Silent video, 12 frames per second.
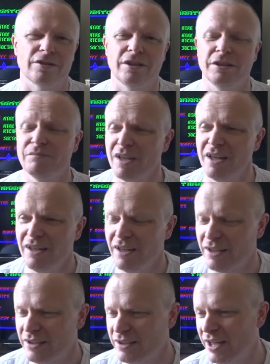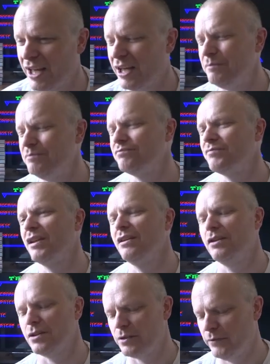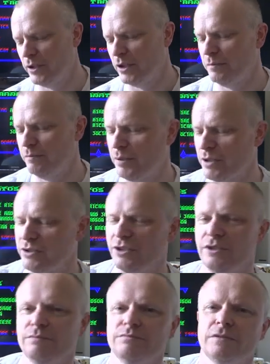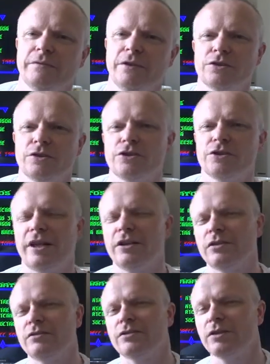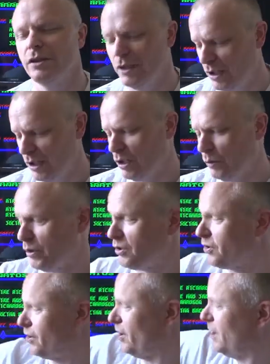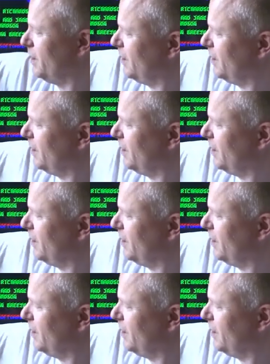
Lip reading: Lair. Yeah, lots of puzzly adventure shenanigans, which